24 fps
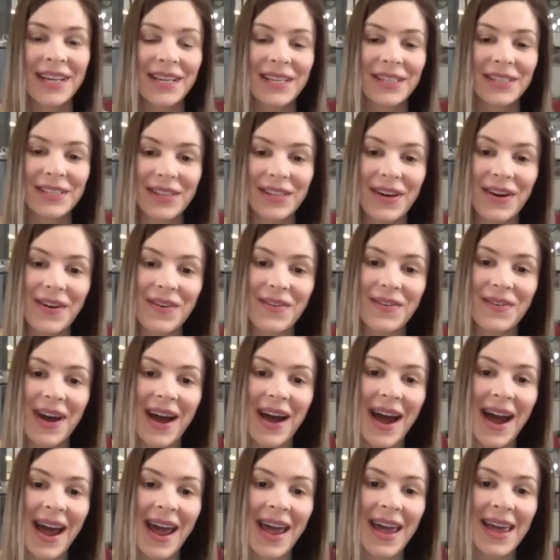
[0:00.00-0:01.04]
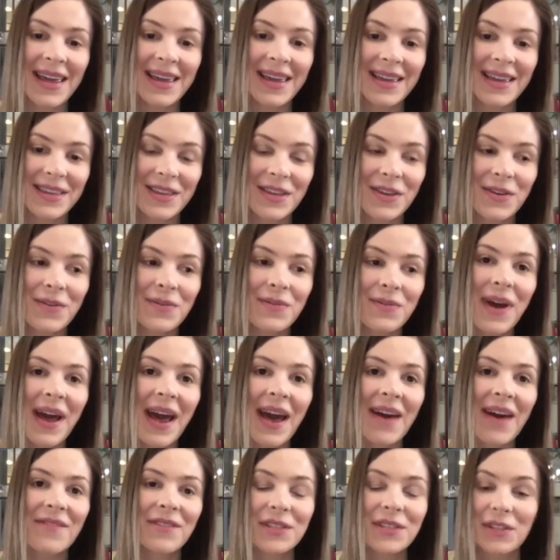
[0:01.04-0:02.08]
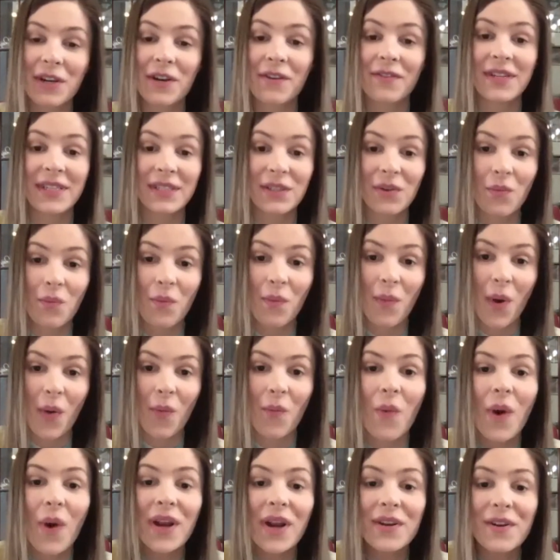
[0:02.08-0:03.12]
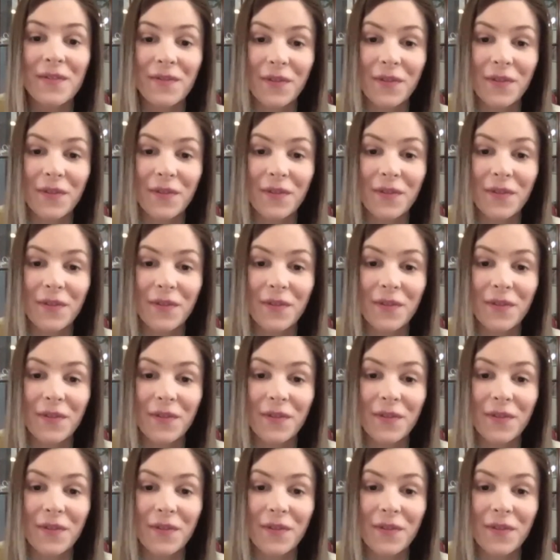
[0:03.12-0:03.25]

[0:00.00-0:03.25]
So you have served as a wonderful